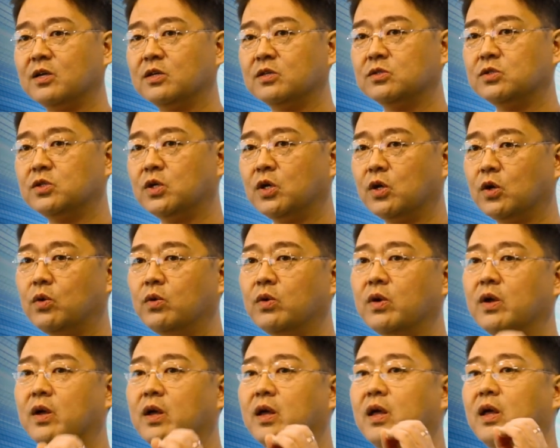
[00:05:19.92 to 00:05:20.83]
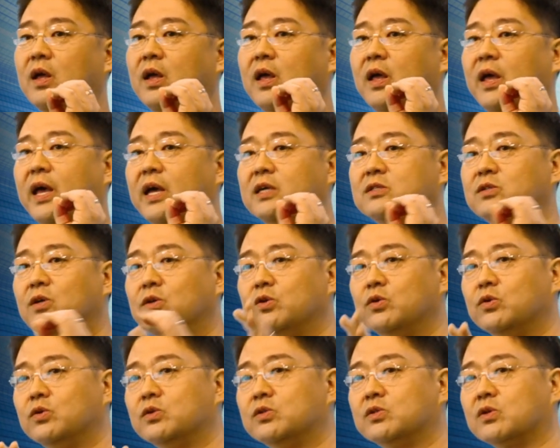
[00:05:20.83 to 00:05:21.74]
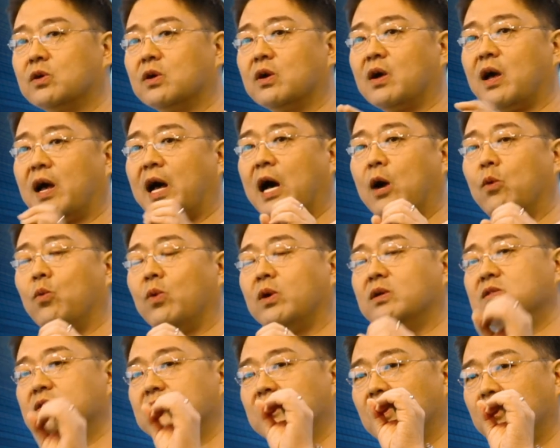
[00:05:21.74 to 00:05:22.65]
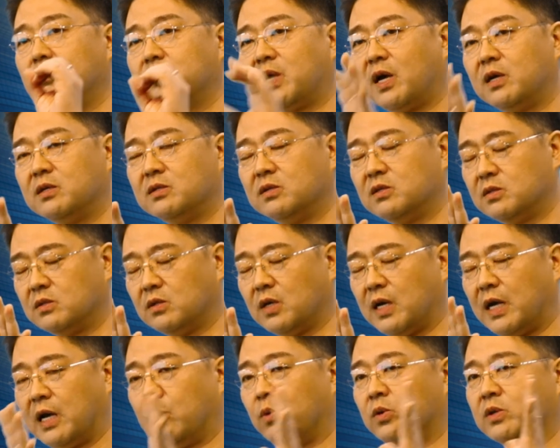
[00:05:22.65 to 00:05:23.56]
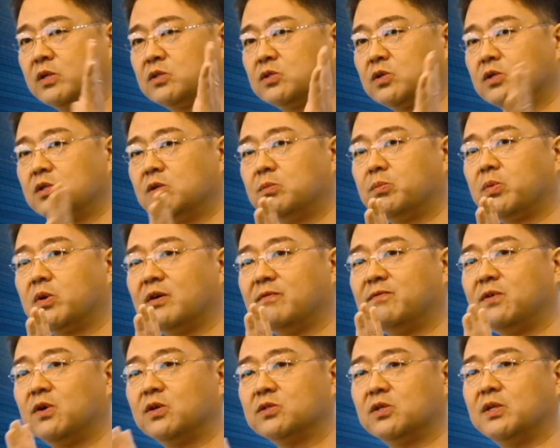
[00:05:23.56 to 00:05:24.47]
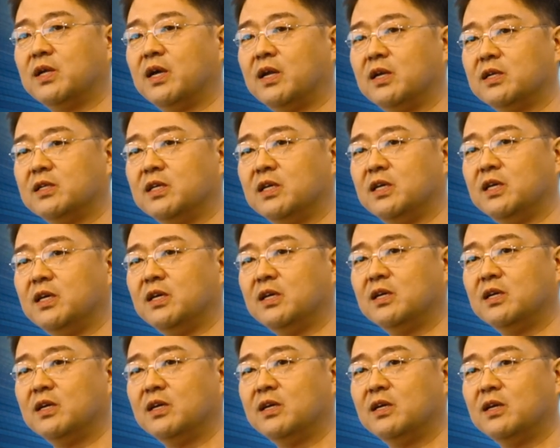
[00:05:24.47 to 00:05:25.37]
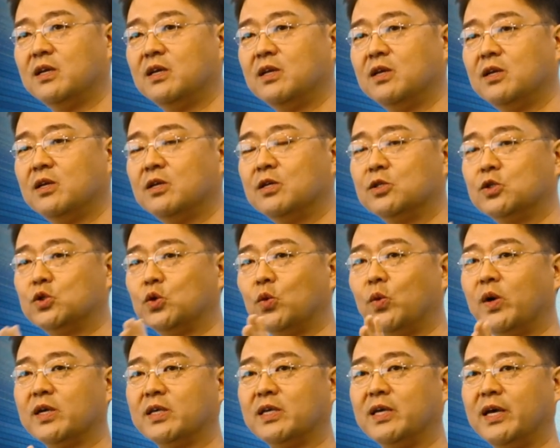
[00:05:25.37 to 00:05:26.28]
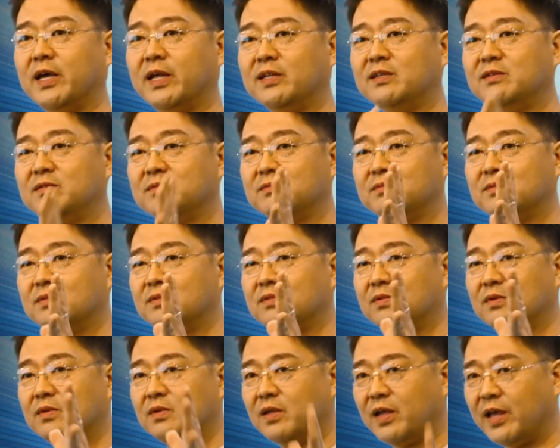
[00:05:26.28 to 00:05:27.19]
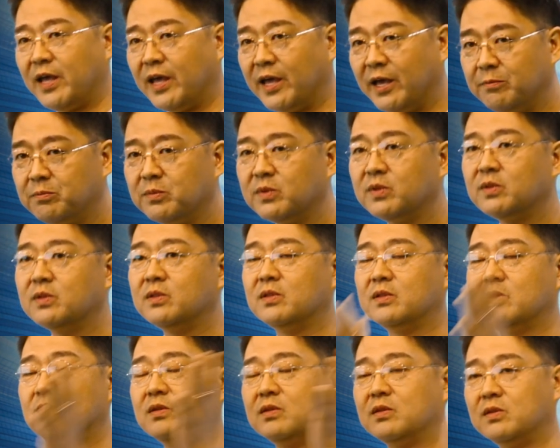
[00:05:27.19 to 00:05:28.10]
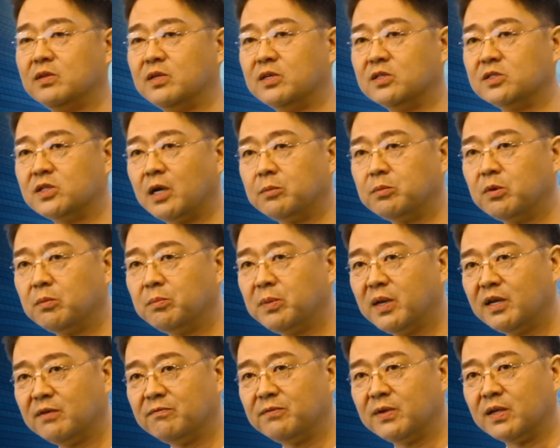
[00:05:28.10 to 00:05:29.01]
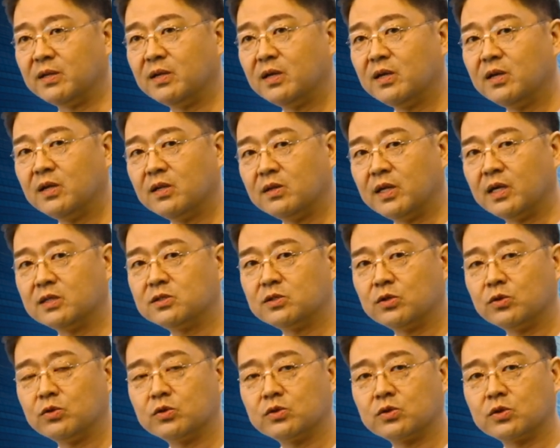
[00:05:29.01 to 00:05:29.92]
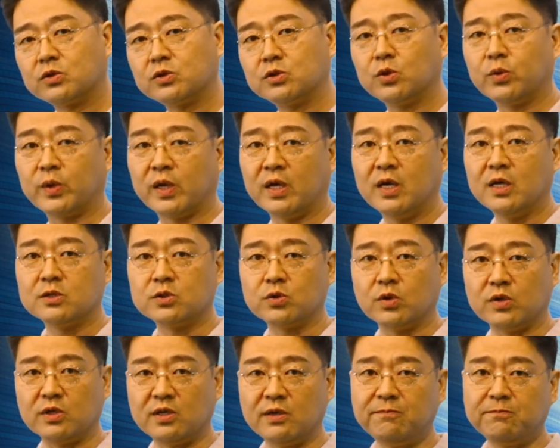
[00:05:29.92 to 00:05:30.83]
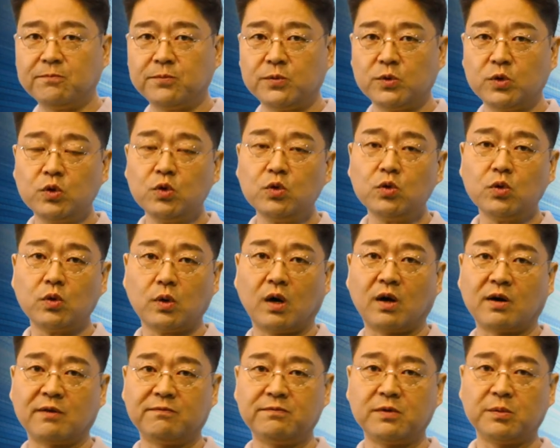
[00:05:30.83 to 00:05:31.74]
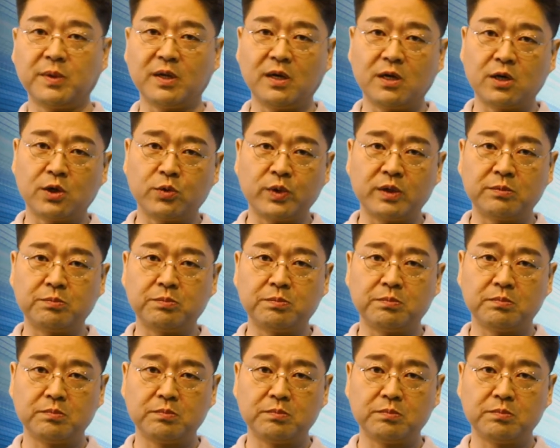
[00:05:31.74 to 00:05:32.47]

So, as a user, I want a certain functionality so I can have this type of benefit. That's a user story. So if you are familiar with